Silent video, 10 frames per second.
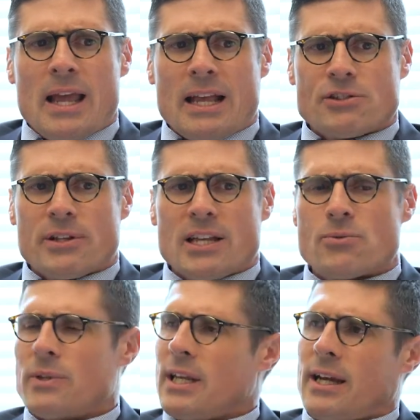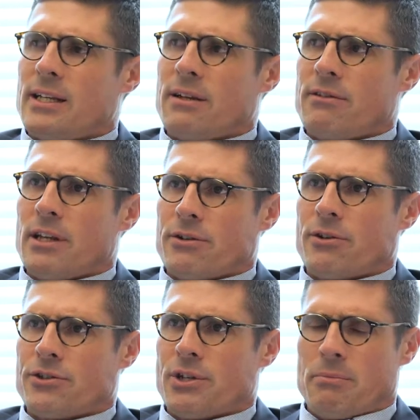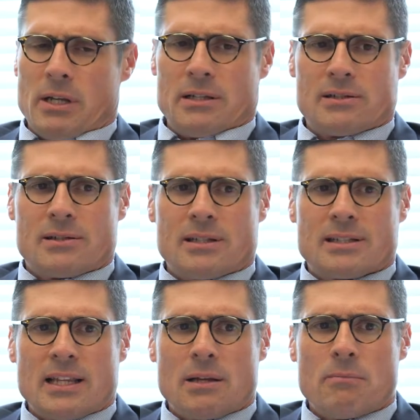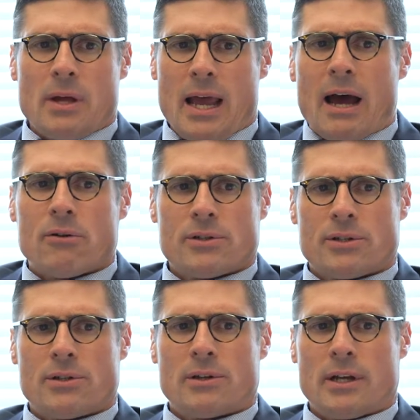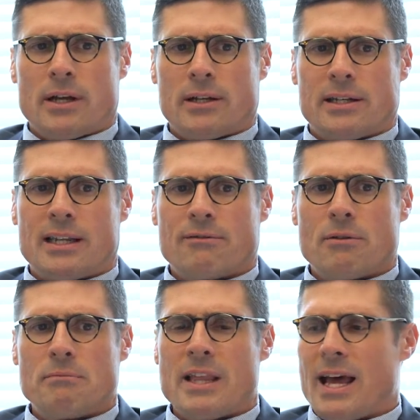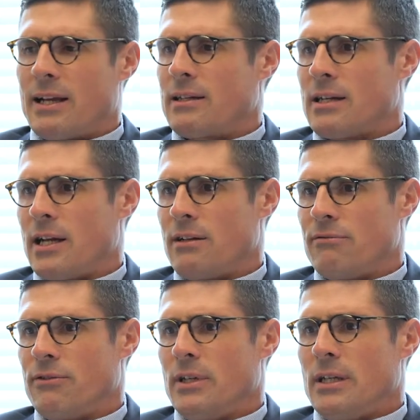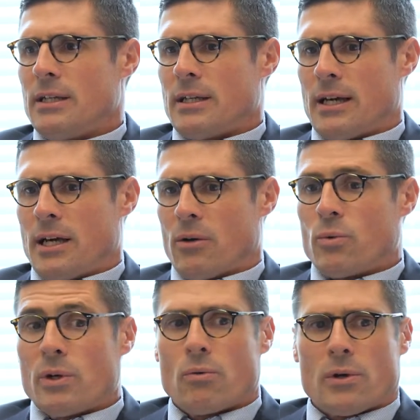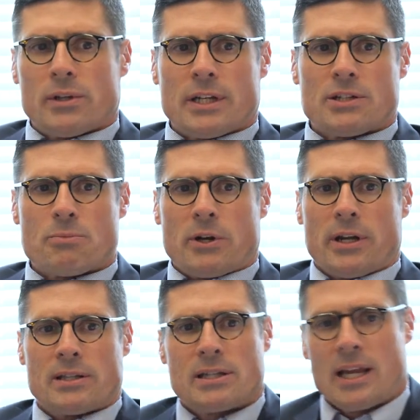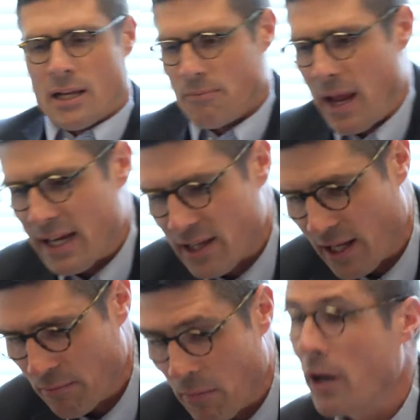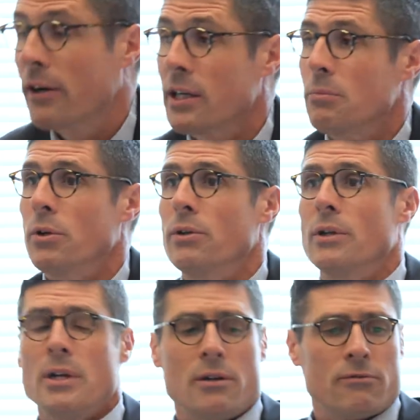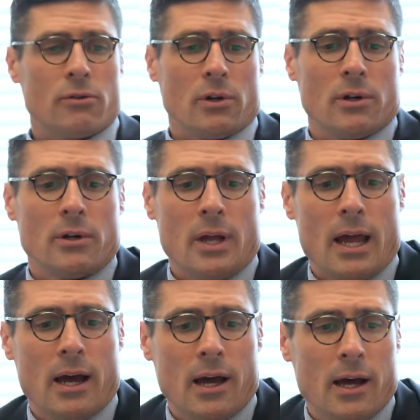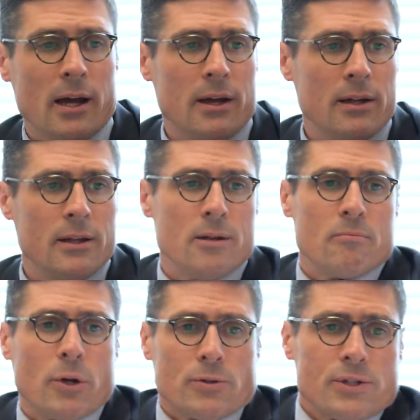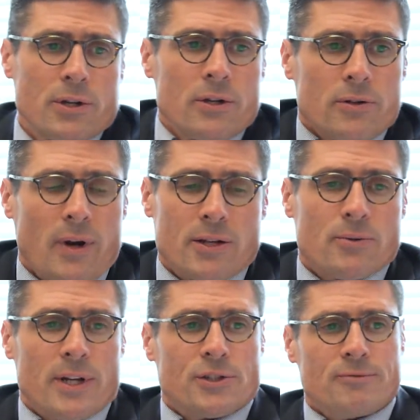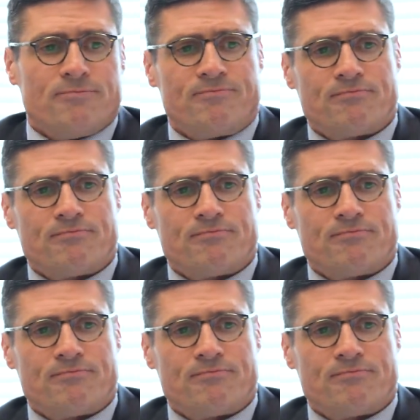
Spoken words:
And so that's what the idea of the internship is, to send them out, to give them that kind of real-world experience and make them marketable for post-graduation.